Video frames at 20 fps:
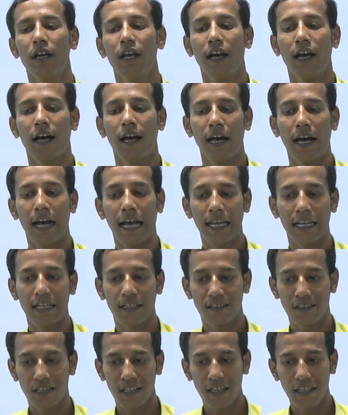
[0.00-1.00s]
I can
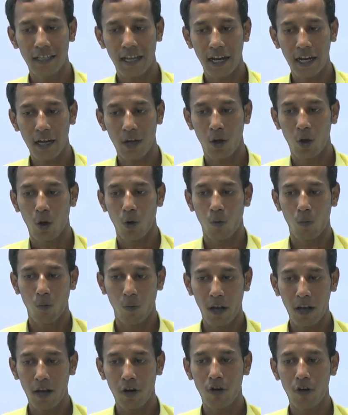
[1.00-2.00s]
say that
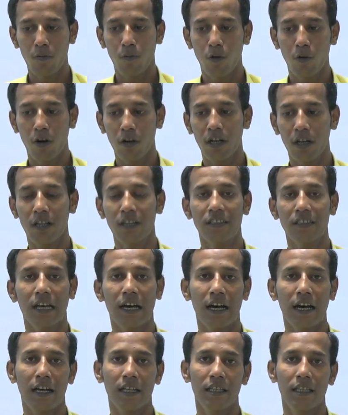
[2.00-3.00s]
well load models
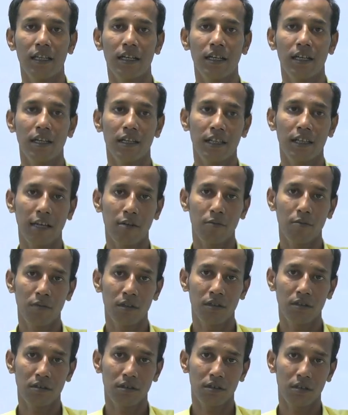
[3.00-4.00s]
are the, that
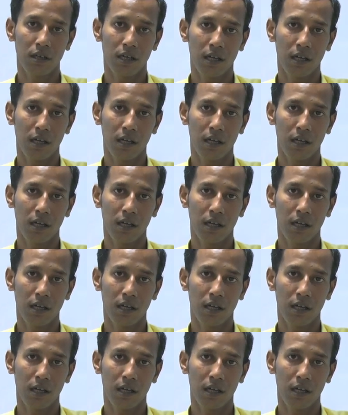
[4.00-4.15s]
means